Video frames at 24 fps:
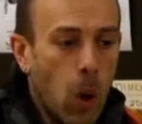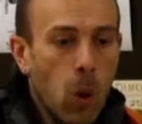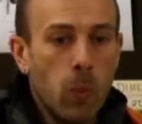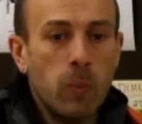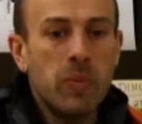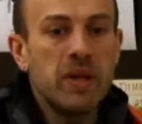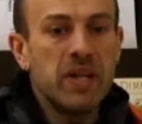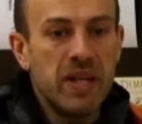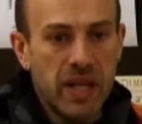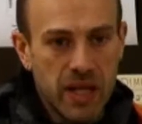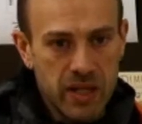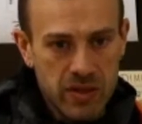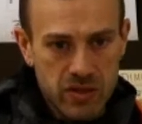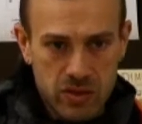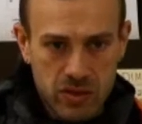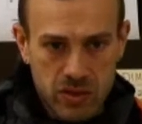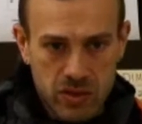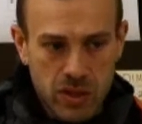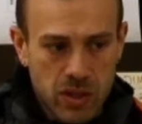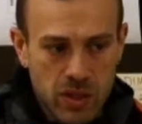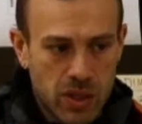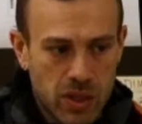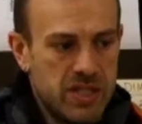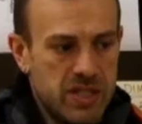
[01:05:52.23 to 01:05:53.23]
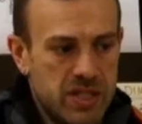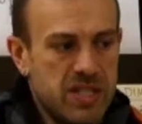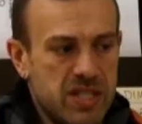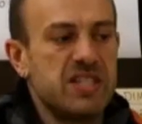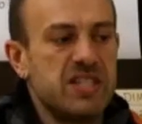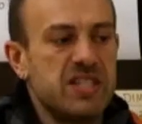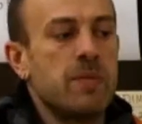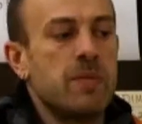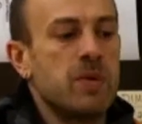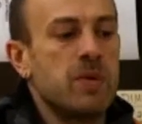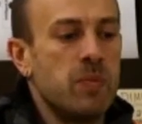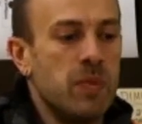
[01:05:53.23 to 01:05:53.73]
openness and
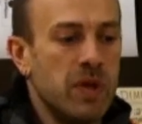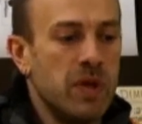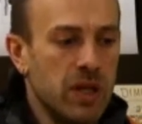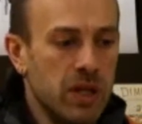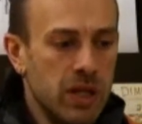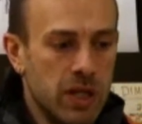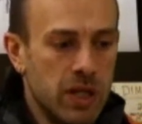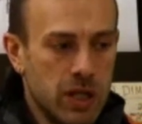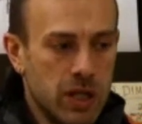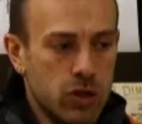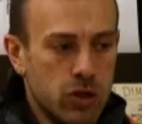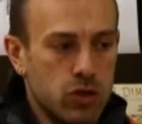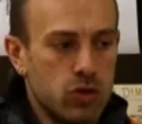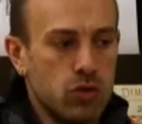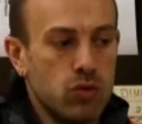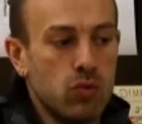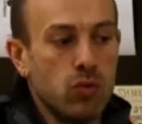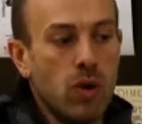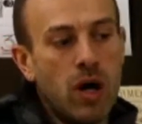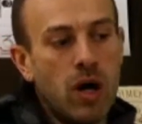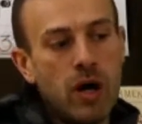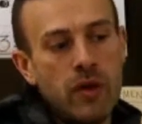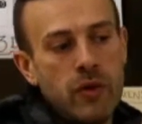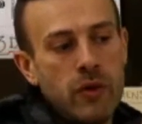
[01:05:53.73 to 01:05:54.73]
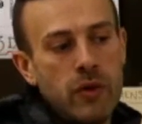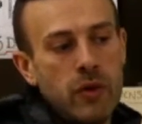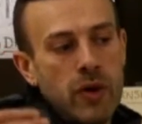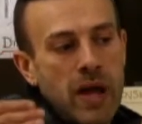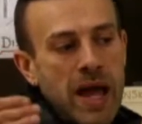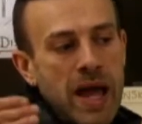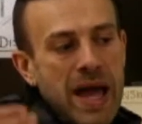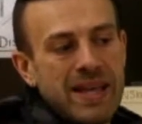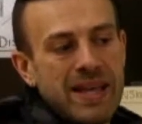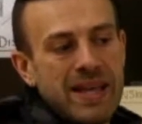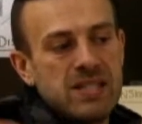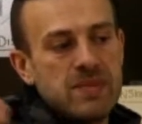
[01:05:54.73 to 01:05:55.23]
susceptibility to
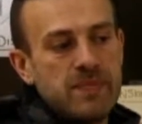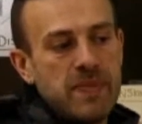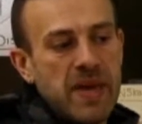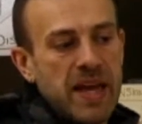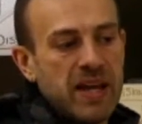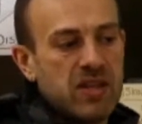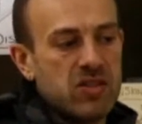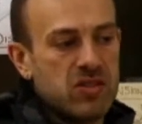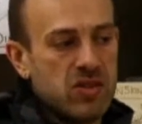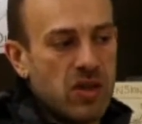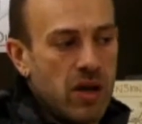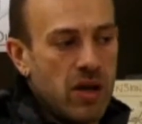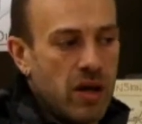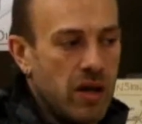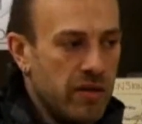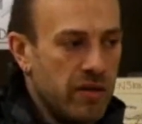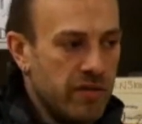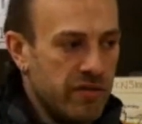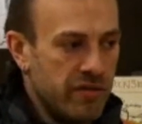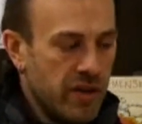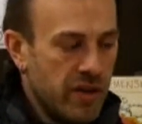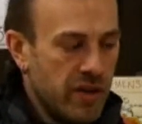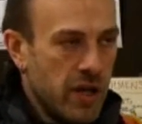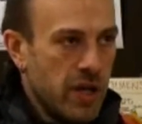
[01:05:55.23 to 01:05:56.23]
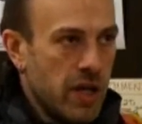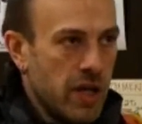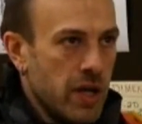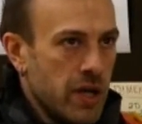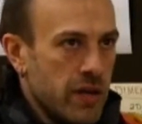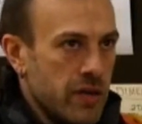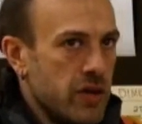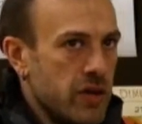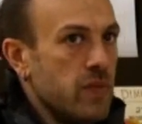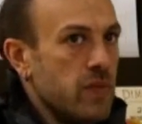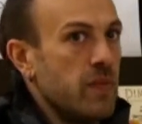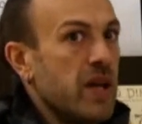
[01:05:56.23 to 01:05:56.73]
other aspects of
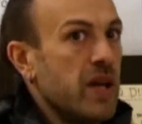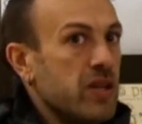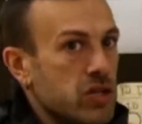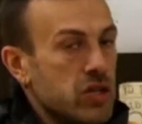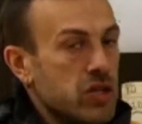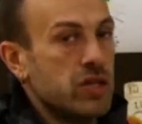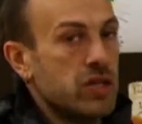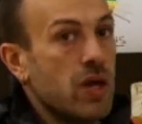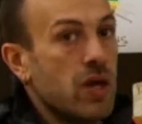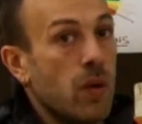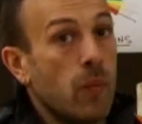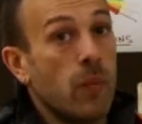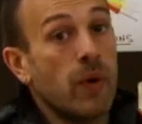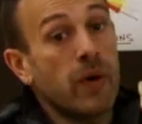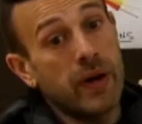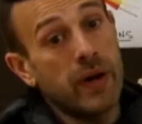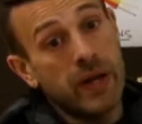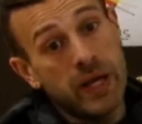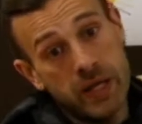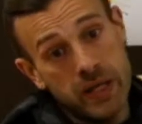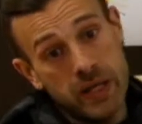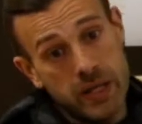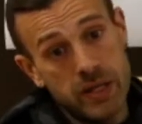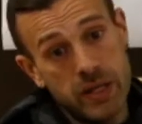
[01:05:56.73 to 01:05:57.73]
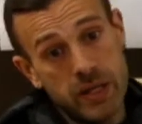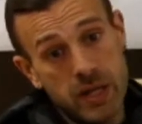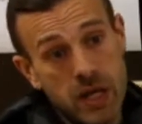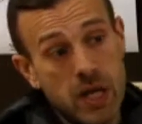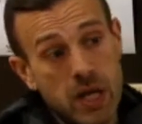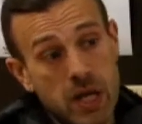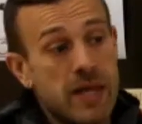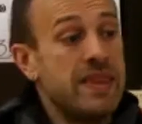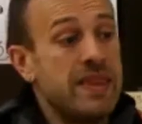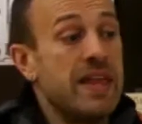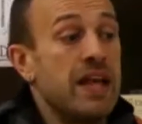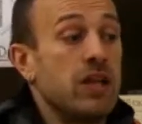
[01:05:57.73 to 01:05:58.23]
the dimension that we're in
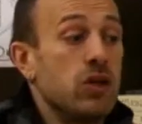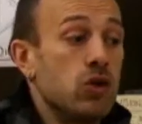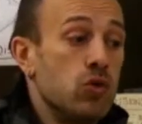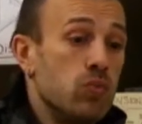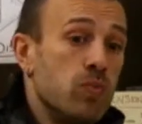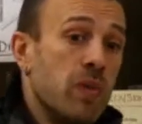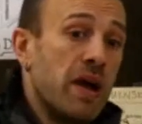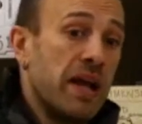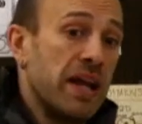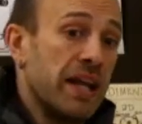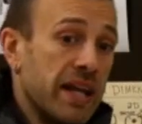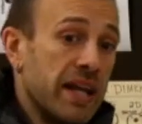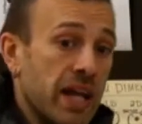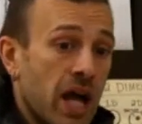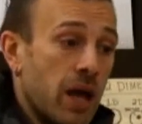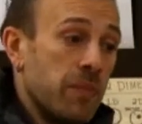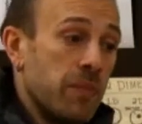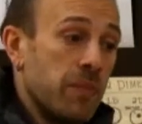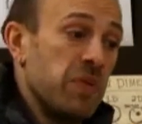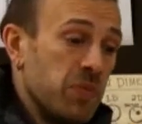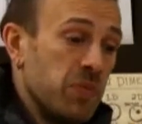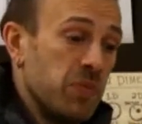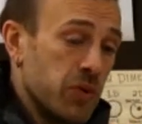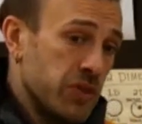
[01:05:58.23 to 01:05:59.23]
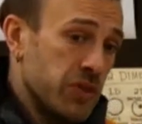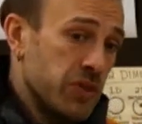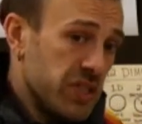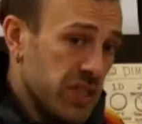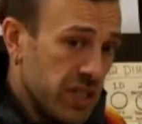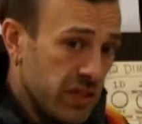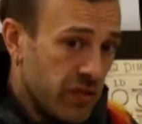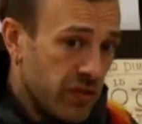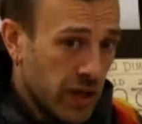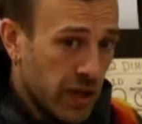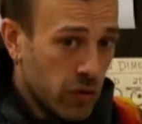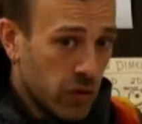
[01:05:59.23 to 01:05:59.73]
that you might not be
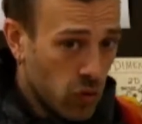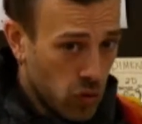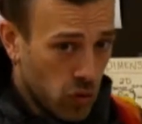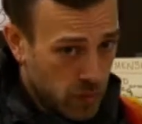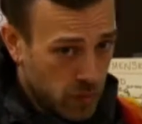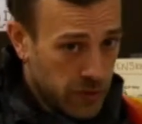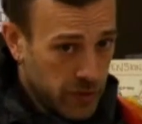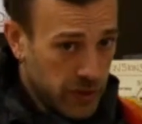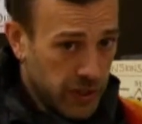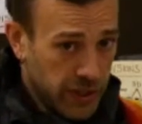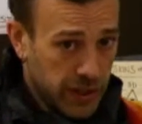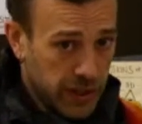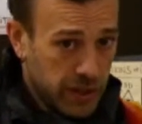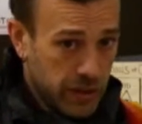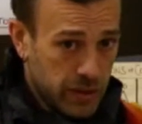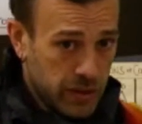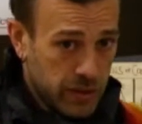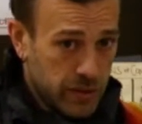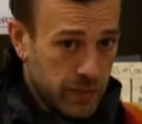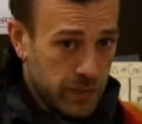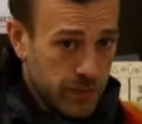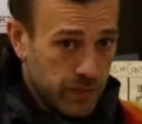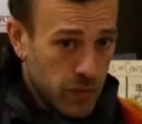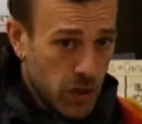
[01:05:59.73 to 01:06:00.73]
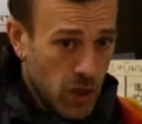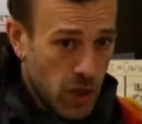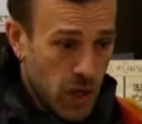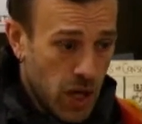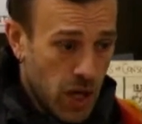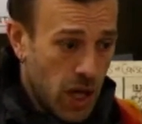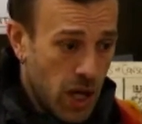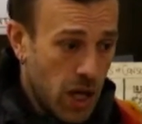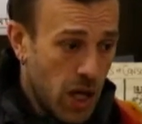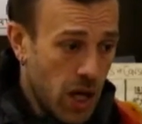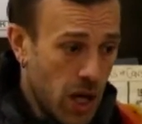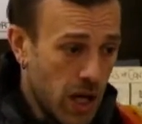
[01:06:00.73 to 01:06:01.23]
perceiving normally.
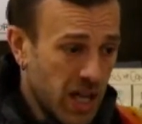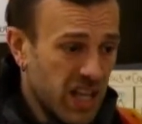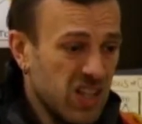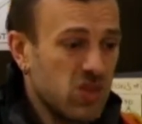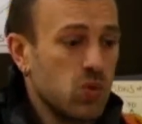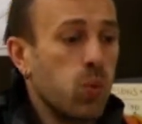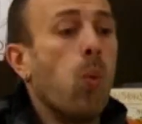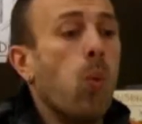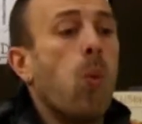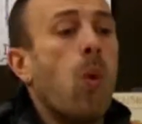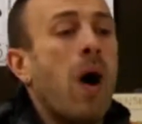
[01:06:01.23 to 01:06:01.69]
It's